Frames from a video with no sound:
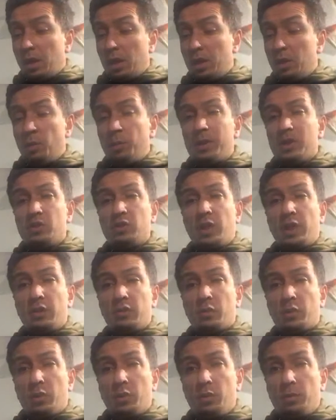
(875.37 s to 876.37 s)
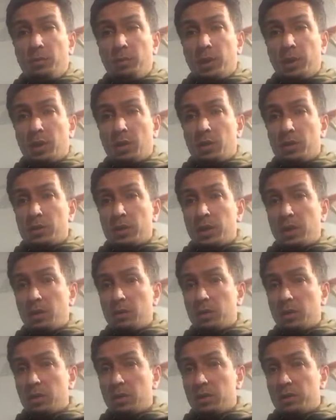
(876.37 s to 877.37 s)
a little bit general
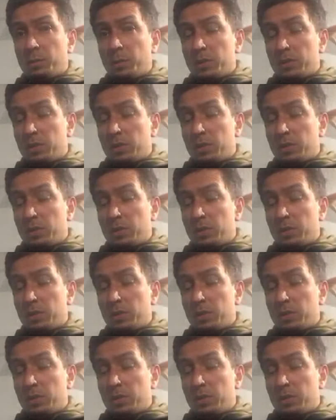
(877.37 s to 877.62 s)
because I don't